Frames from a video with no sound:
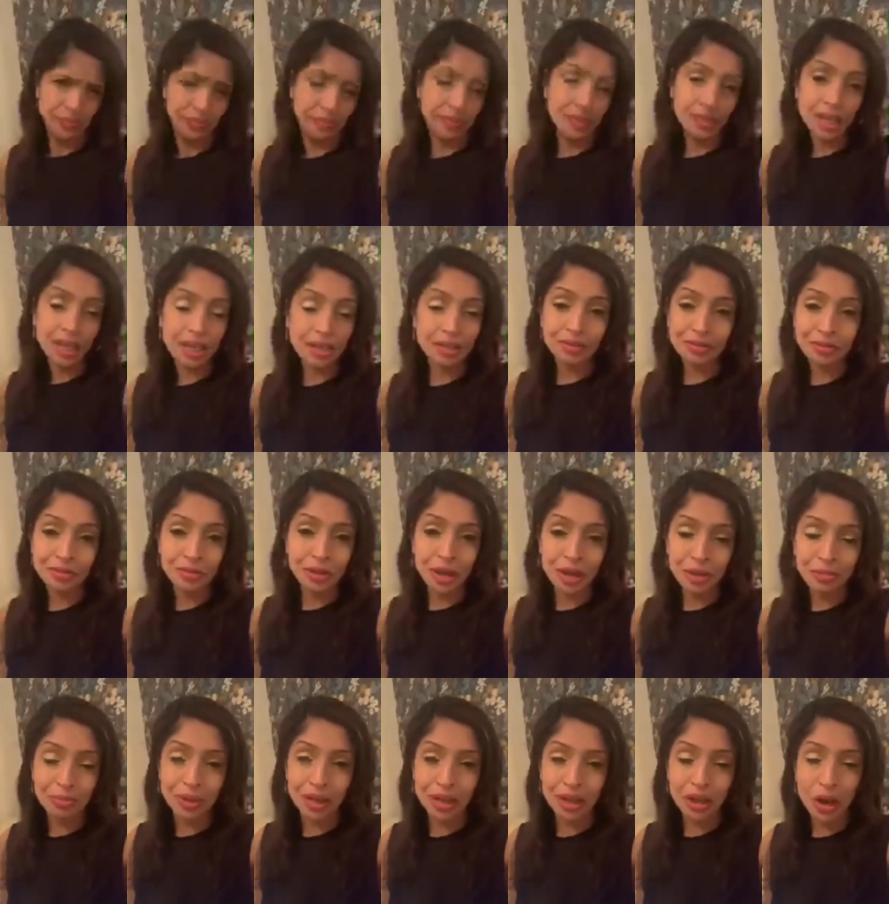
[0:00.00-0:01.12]
Like throughout
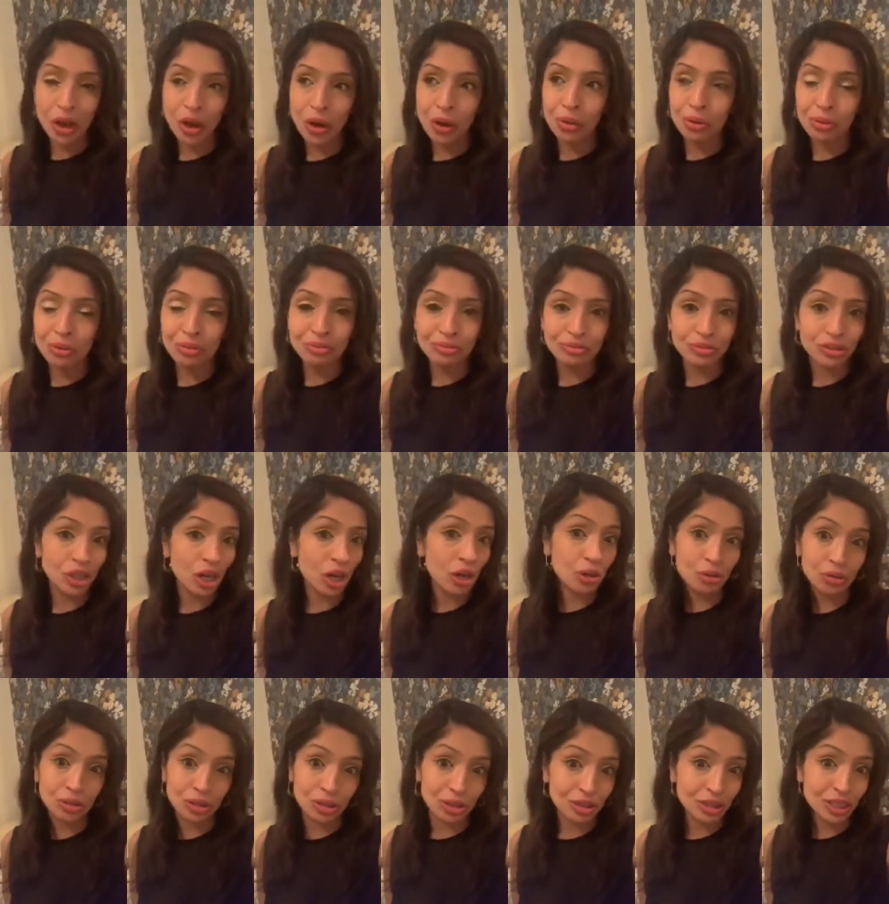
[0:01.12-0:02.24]
my whole
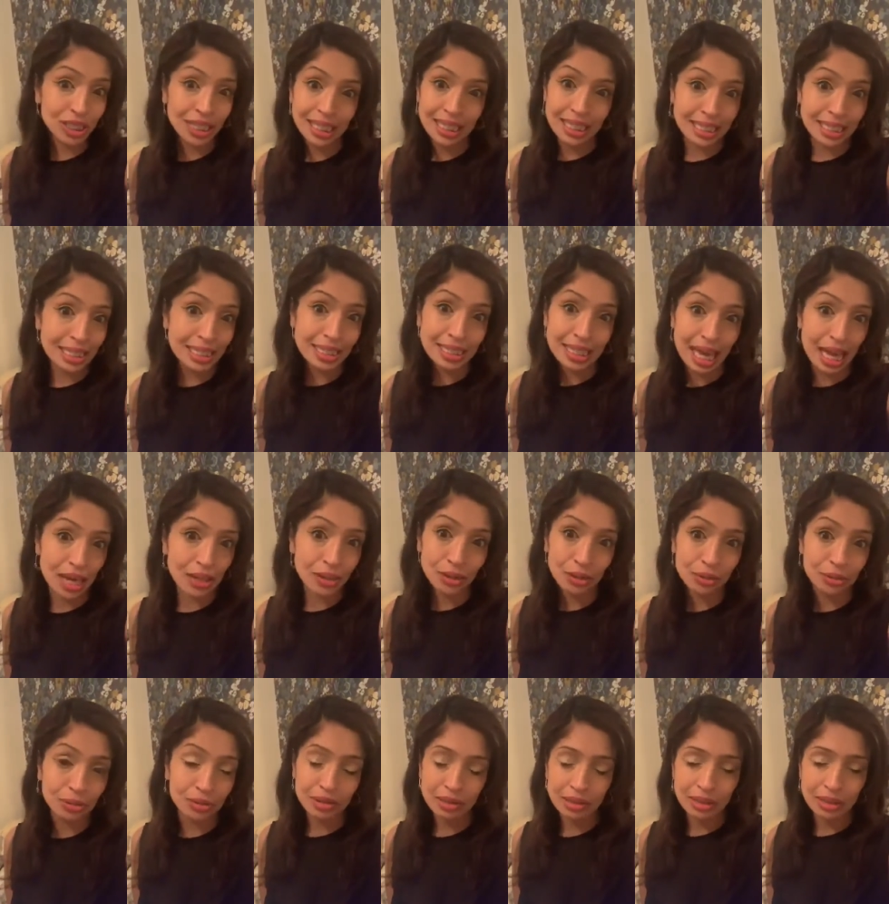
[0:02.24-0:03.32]
childhood, teens, adult,